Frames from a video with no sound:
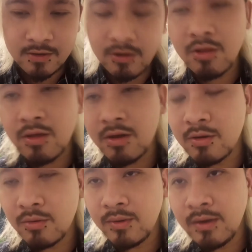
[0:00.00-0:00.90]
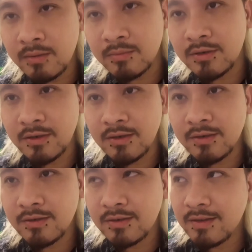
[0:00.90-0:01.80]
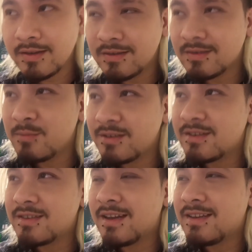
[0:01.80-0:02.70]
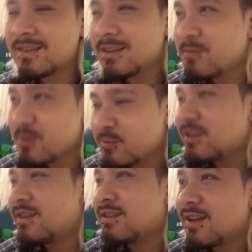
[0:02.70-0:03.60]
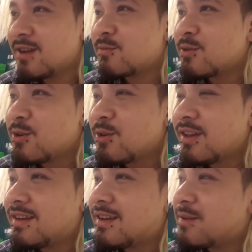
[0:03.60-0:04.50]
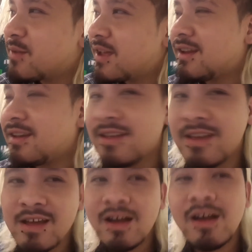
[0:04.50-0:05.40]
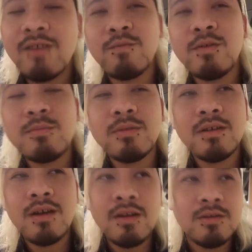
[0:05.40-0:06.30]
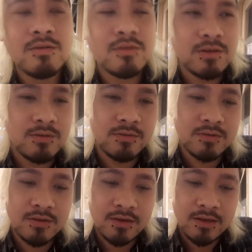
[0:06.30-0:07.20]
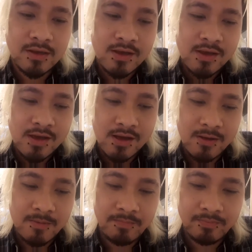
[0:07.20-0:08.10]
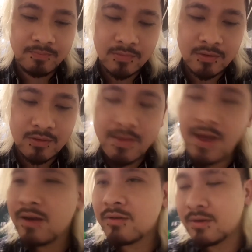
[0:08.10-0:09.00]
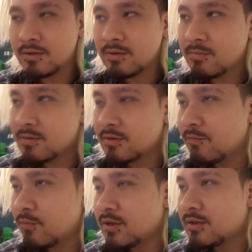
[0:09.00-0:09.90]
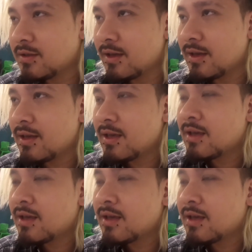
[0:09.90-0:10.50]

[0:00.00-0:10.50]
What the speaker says: All their reading machines, as much as I tell them you're reading that wrong, end up getting verbal audio cues and mannerisms of which they